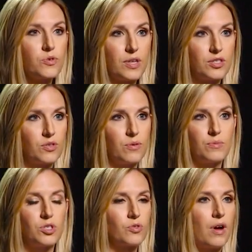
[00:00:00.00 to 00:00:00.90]
dressing room
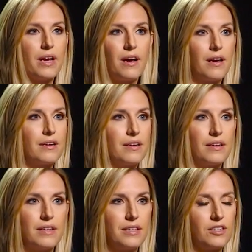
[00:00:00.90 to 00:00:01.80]
to try on,
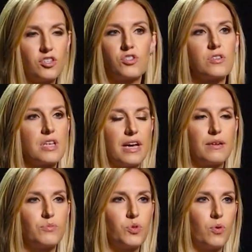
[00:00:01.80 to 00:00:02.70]
in addition to the
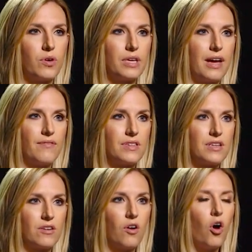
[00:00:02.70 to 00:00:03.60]
items you already have in
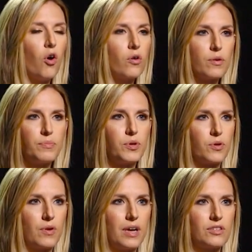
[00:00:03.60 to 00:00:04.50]
there, all
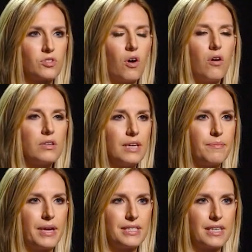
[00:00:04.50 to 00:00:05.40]
computerized, all led
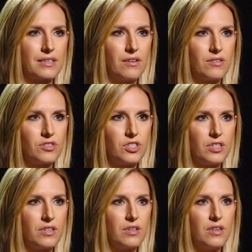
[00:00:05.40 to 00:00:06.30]
by technology.